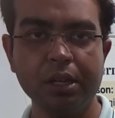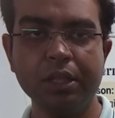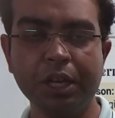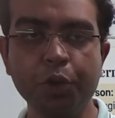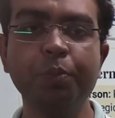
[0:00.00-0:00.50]

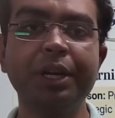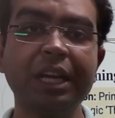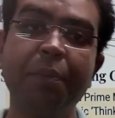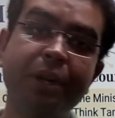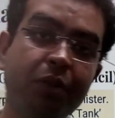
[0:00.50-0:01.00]
The human
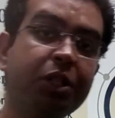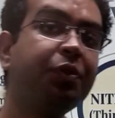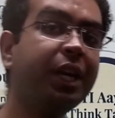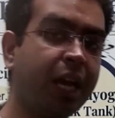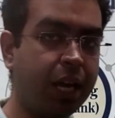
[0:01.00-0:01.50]
capital was
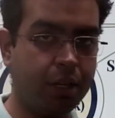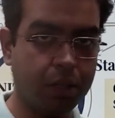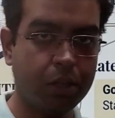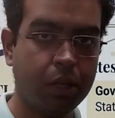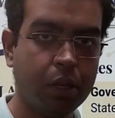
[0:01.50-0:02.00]
very high.
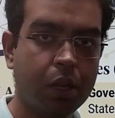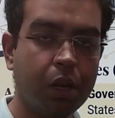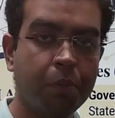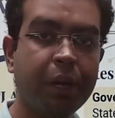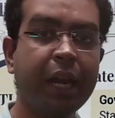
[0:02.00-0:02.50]

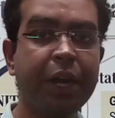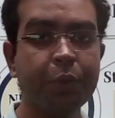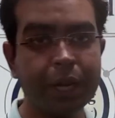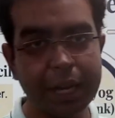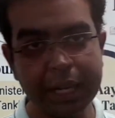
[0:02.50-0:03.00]
But
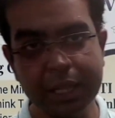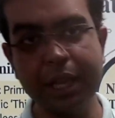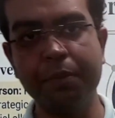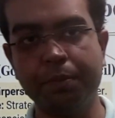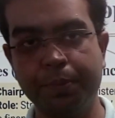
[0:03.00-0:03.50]
educating
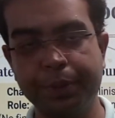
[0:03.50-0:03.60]
them,